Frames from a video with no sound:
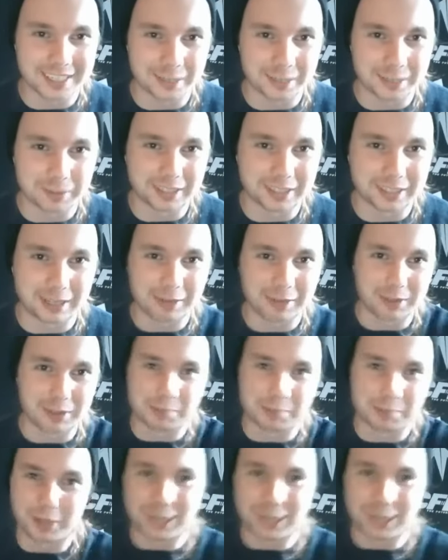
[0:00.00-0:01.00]
like with
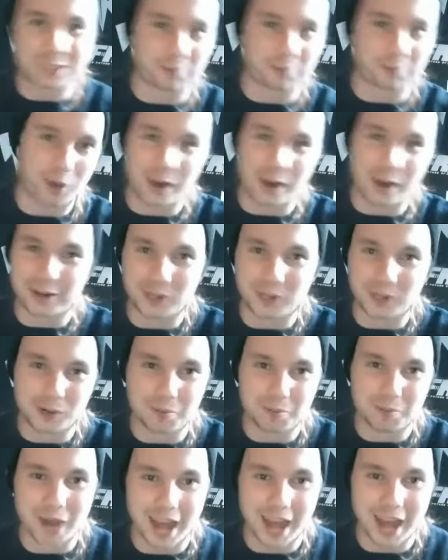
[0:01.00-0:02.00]
the buckets of water
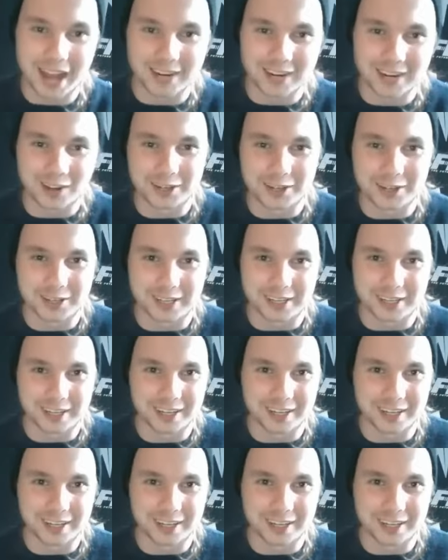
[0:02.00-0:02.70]
going by and all your